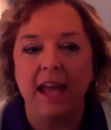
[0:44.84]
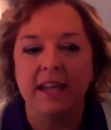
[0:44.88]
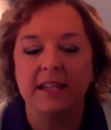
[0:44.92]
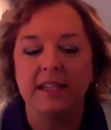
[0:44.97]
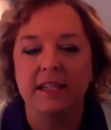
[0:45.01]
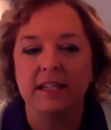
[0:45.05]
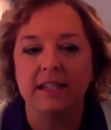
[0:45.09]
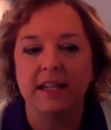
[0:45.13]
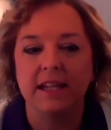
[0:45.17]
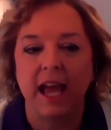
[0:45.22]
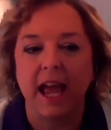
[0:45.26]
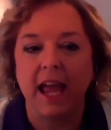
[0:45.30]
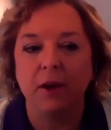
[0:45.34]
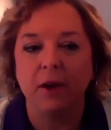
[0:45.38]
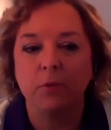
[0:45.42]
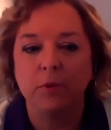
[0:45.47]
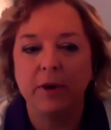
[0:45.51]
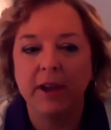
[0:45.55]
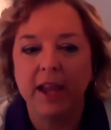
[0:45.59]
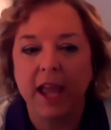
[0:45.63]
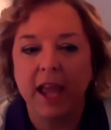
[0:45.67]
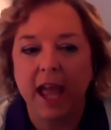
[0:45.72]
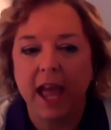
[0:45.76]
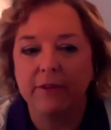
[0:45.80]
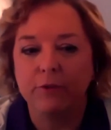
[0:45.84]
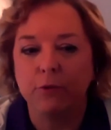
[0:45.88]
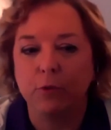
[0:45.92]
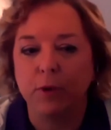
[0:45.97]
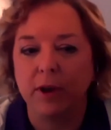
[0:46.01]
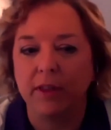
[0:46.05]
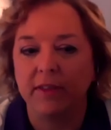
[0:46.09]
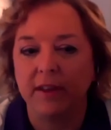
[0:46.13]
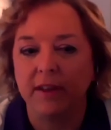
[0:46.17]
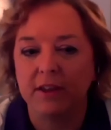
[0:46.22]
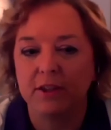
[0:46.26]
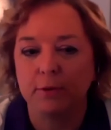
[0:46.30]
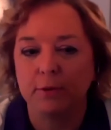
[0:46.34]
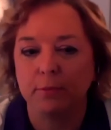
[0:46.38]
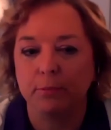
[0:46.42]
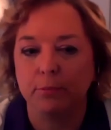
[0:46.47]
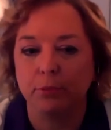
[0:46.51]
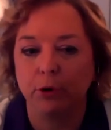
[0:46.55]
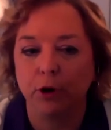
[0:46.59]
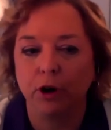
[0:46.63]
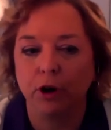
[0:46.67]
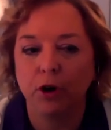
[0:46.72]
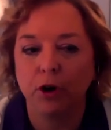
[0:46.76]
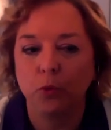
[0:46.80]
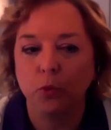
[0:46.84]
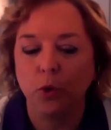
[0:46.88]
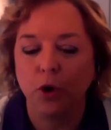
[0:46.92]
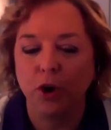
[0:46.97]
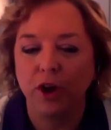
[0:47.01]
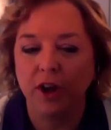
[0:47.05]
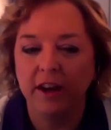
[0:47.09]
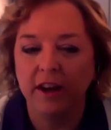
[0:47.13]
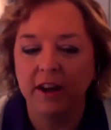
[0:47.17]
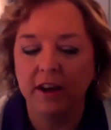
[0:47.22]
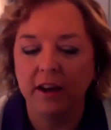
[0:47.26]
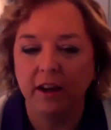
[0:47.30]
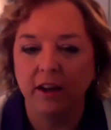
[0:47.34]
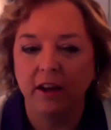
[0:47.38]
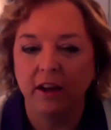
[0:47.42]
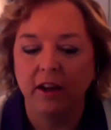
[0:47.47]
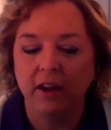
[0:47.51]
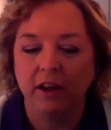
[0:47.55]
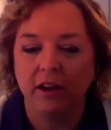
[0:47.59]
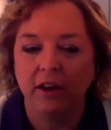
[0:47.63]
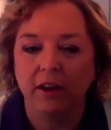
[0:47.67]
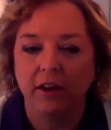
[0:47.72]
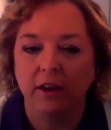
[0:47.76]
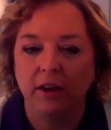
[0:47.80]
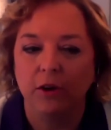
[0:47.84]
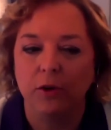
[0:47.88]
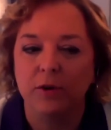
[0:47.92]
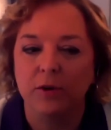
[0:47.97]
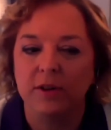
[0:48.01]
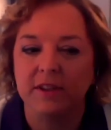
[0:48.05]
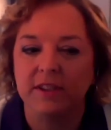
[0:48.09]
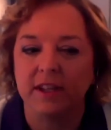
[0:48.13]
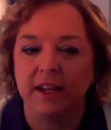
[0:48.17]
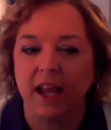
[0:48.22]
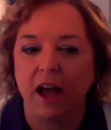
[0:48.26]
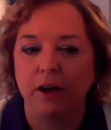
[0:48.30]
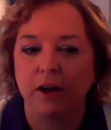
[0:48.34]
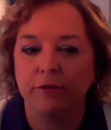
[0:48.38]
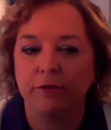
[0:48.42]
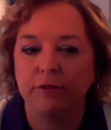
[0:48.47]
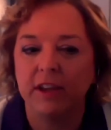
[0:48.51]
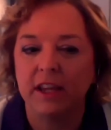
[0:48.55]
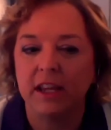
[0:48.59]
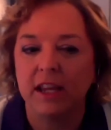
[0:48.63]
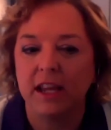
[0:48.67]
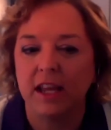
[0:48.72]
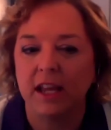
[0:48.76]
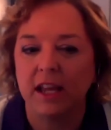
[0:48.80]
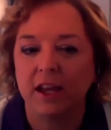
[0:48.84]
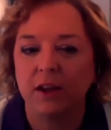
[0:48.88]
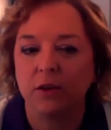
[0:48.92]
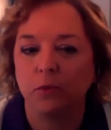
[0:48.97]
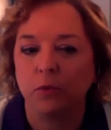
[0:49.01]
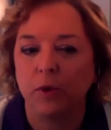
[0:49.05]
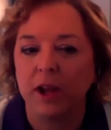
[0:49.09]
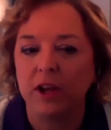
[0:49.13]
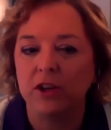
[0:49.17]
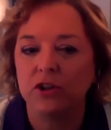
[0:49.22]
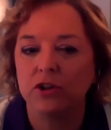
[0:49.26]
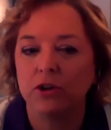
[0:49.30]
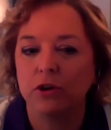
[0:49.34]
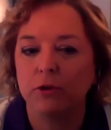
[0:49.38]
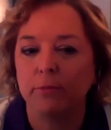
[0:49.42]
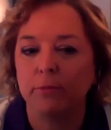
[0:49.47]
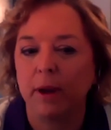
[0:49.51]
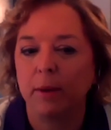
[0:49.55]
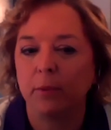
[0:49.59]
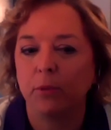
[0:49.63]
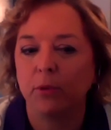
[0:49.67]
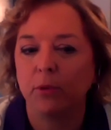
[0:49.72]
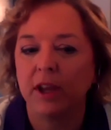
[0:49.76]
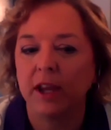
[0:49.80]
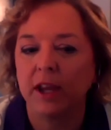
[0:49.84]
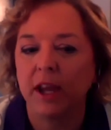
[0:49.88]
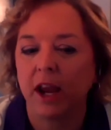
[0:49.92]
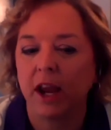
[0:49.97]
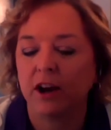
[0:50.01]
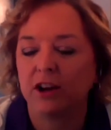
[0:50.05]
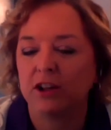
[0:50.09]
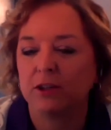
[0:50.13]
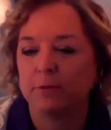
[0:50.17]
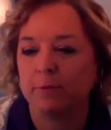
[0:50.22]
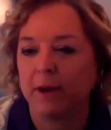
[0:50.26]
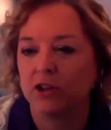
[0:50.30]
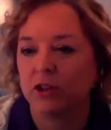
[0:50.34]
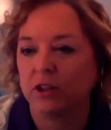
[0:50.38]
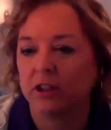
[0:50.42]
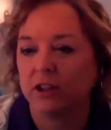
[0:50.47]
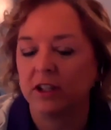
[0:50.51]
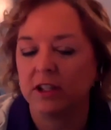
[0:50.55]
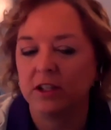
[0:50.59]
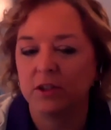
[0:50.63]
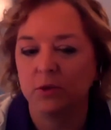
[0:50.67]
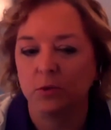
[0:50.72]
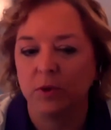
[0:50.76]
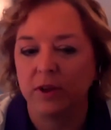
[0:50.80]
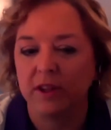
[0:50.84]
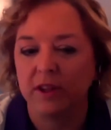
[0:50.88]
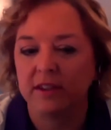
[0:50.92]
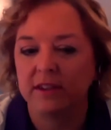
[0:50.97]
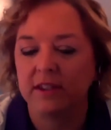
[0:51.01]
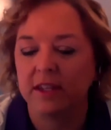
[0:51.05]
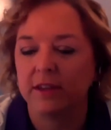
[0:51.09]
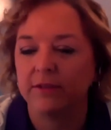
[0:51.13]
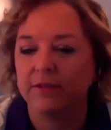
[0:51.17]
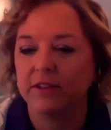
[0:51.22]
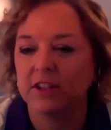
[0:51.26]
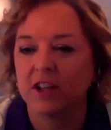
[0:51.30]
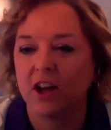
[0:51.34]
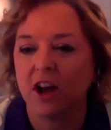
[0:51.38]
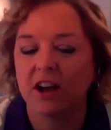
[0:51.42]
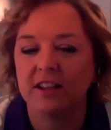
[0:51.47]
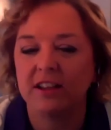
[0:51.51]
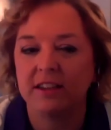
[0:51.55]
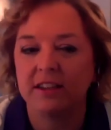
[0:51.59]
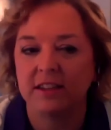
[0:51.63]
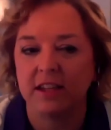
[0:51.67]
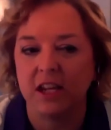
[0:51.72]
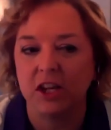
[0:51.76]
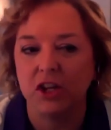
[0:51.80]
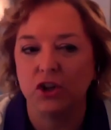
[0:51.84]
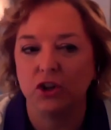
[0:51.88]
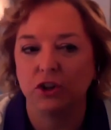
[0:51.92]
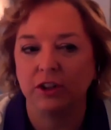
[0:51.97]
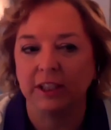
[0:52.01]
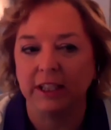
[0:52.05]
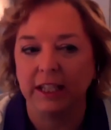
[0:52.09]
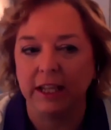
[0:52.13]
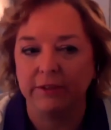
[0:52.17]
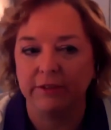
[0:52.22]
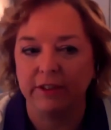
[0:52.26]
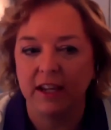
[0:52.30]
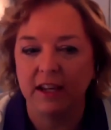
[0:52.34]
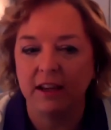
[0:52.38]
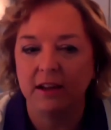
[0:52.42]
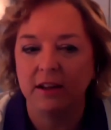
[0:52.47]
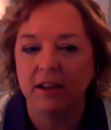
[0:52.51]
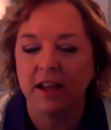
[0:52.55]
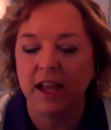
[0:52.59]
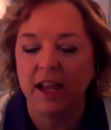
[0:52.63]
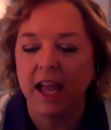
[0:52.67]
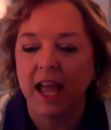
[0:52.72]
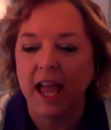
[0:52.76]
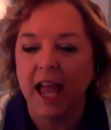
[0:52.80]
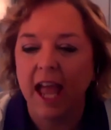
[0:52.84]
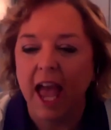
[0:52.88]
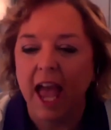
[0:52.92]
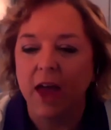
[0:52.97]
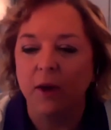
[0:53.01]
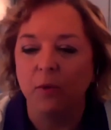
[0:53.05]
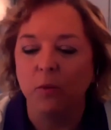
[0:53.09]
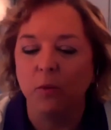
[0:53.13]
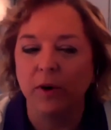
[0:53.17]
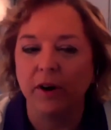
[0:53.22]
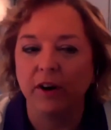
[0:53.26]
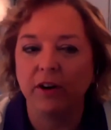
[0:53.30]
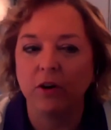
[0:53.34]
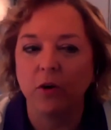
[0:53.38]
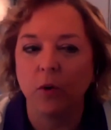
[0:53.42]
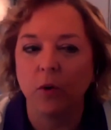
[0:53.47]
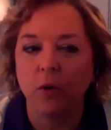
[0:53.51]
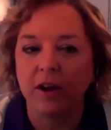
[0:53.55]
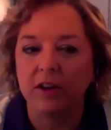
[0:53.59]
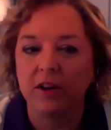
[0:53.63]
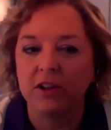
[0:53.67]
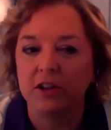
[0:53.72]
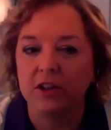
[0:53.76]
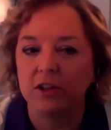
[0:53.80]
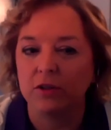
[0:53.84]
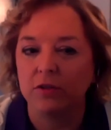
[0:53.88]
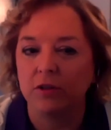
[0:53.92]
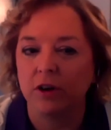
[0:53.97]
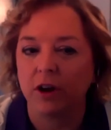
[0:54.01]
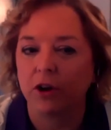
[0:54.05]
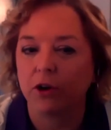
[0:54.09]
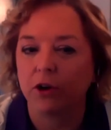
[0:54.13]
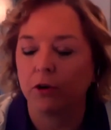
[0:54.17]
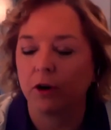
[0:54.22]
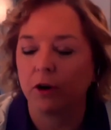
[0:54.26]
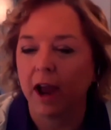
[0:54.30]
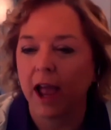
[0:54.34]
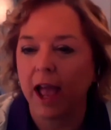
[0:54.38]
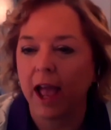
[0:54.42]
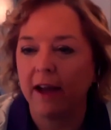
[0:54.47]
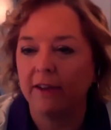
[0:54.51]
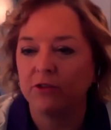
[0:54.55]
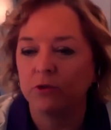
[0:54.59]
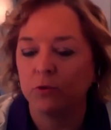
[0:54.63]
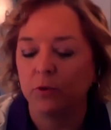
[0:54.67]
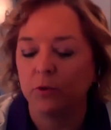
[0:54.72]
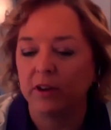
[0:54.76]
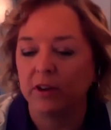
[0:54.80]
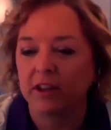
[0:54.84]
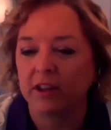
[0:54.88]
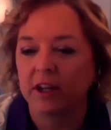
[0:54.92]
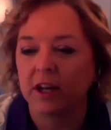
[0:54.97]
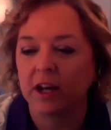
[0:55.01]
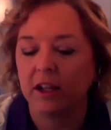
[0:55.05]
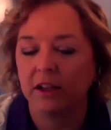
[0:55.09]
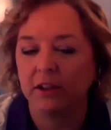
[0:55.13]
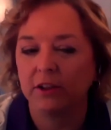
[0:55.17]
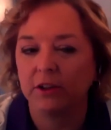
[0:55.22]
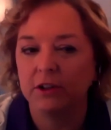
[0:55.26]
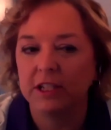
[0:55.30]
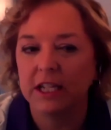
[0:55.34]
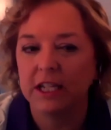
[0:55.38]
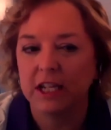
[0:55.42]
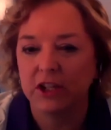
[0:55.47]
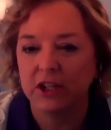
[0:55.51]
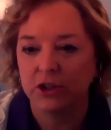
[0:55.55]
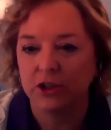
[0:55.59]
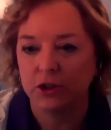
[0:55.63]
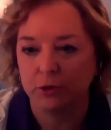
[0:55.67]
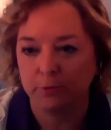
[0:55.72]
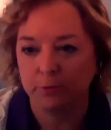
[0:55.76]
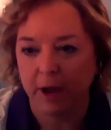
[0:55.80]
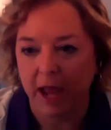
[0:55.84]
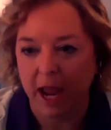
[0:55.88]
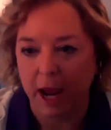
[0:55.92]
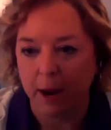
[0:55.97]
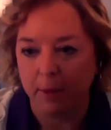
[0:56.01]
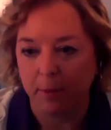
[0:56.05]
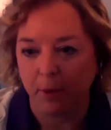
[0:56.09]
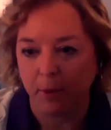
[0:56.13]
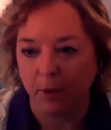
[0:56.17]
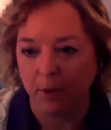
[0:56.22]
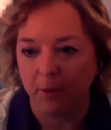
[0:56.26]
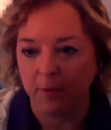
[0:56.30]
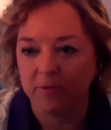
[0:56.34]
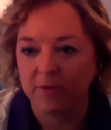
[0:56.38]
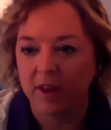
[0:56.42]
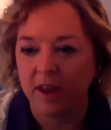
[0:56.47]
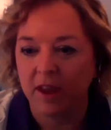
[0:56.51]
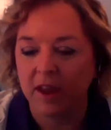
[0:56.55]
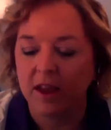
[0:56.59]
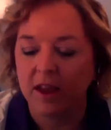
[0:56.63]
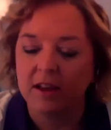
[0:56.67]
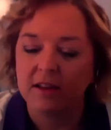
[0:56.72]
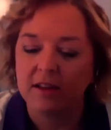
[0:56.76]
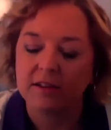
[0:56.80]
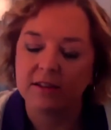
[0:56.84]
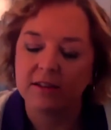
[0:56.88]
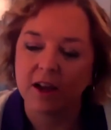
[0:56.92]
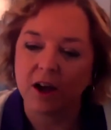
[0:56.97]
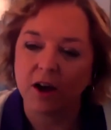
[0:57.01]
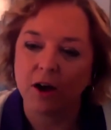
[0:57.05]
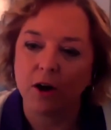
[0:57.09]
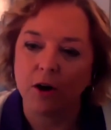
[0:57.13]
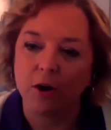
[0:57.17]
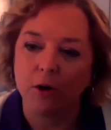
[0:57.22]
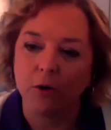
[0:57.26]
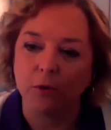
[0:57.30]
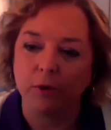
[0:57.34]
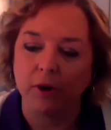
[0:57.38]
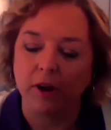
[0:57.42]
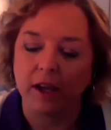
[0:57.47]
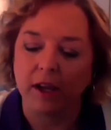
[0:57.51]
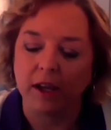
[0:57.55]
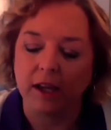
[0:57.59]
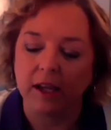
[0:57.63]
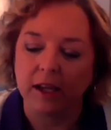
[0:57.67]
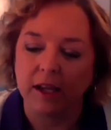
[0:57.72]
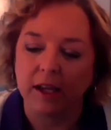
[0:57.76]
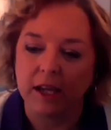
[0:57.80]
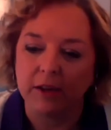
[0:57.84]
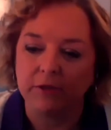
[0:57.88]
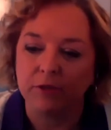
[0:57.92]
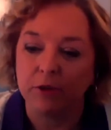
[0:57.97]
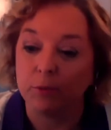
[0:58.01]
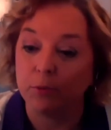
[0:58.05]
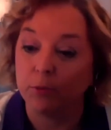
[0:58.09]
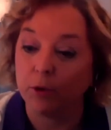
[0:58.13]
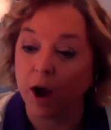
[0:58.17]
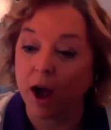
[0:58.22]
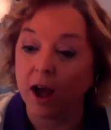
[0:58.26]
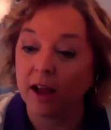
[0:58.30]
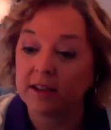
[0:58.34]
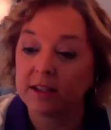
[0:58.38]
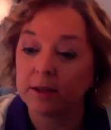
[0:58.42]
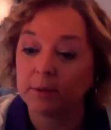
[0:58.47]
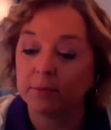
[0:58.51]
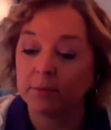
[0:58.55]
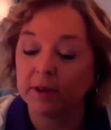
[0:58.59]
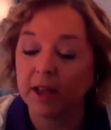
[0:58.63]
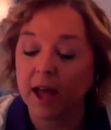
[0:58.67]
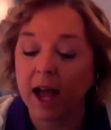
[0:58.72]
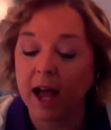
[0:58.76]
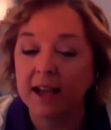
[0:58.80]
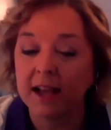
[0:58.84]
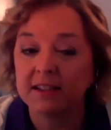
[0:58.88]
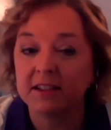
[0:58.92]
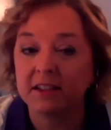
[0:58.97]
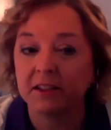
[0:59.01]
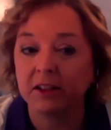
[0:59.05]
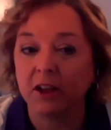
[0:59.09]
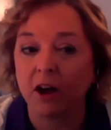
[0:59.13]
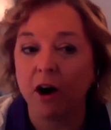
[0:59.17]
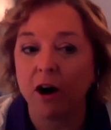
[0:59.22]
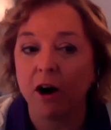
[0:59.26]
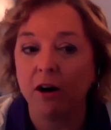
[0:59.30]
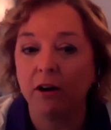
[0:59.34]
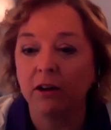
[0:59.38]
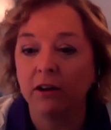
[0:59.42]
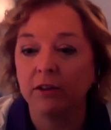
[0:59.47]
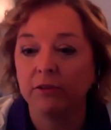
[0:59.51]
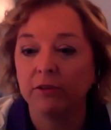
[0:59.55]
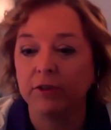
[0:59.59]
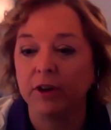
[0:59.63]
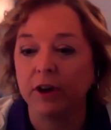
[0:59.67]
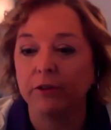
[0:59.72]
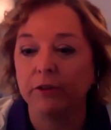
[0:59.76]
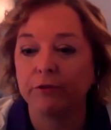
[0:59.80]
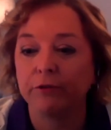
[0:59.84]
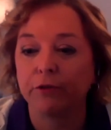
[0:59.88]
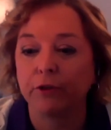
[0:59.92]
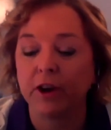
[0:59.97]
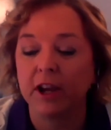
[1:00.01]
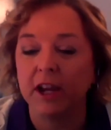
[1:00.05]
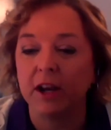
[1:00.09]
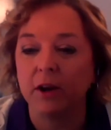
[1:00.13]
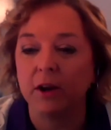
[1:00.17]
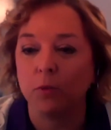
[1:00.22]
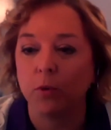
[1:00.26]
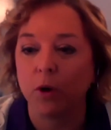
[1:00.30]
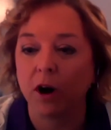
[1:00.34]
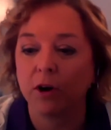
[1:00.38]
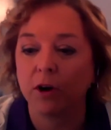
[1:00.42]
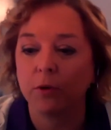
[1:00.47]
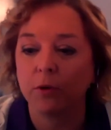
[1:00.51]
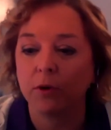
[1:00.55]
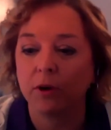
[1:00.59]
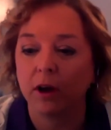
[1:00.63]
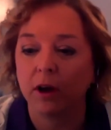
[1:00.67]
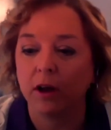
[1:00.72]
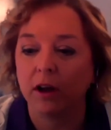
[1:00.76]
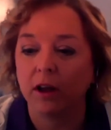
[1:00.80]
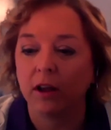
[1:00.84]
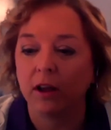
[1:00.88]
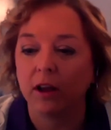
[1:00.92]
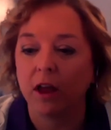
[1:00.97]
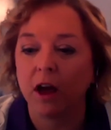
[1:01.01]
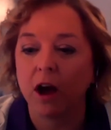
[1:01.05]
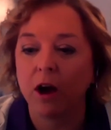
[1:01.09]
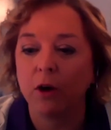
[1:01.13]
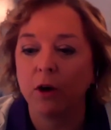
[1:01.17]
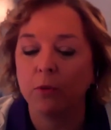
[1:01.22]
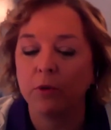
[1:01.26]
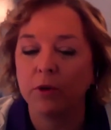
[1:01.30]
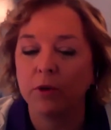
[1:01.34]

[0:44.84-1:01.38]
And today we have with us Brooke Wood, who is an LVN Regional Memory Care Specialist with Civitas Senior Living, and we're going to do a craft with colored tissue paper. So if you brought supplies along, feel free to work along